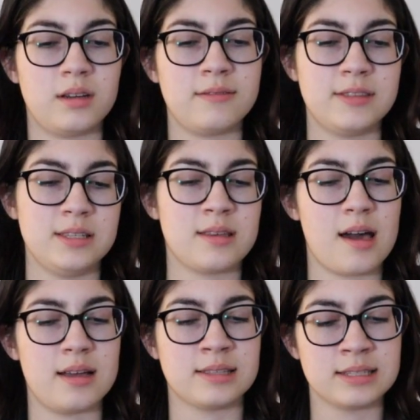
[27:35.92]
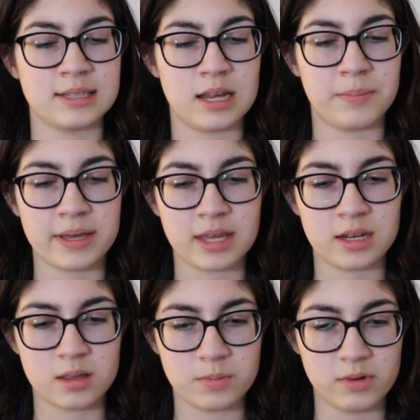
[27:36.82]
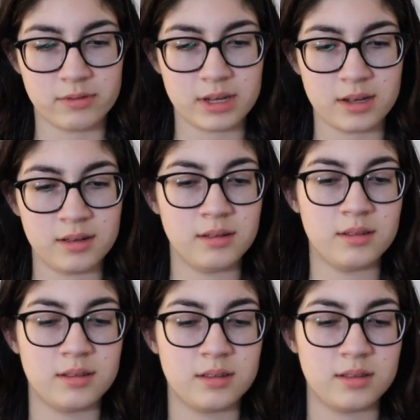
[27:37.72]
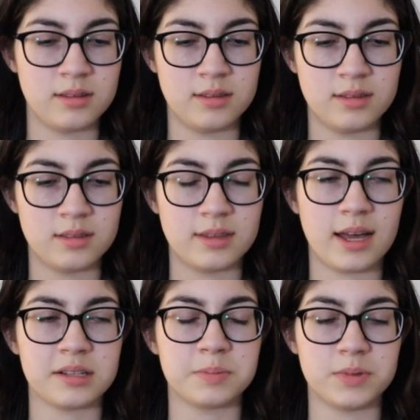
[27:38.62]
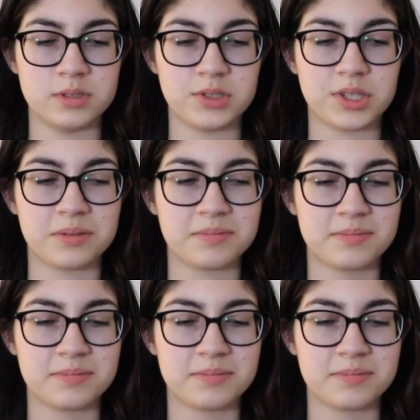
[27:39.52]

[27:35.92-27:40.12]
If this guy isn't dead by the end of the movie, that's bullshit.